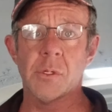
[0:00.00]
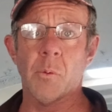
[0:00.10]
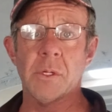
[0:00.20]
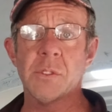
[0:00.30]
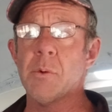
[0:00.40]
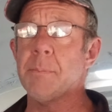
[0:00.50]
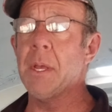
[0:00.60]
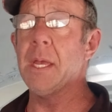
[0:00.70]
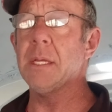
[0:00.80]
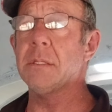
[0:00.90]
So once we
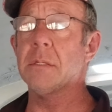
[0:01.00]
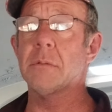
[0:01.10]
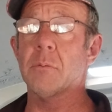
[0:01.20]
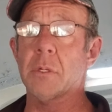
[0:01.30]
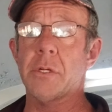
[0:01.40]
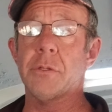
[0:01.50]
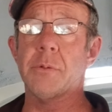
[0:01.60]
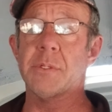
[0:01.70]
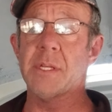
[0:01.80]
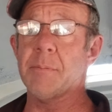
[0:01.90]
paint, we're going to
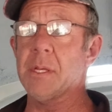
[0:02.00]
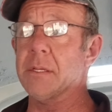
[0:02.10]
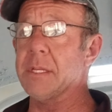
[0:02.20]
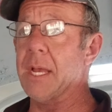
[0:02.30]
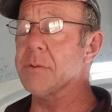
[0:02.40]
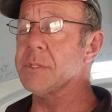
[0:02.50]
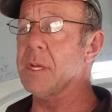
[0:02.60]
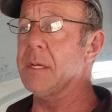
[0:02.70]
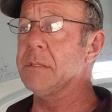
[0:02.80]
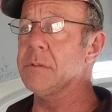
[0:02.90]
do the same thing on the
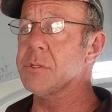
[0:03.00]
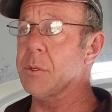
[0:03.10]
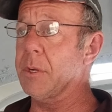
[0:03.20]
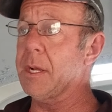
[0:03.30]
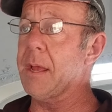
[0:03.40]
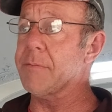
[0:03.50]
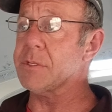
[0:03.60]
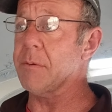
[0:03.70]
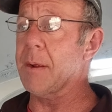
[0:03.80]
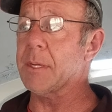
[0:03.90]
outside. So we're going to have a
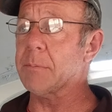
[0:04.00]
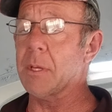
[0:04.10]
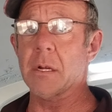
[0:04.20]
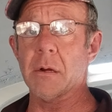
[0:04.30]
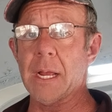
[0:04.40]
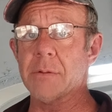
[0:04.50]
ceramic blocker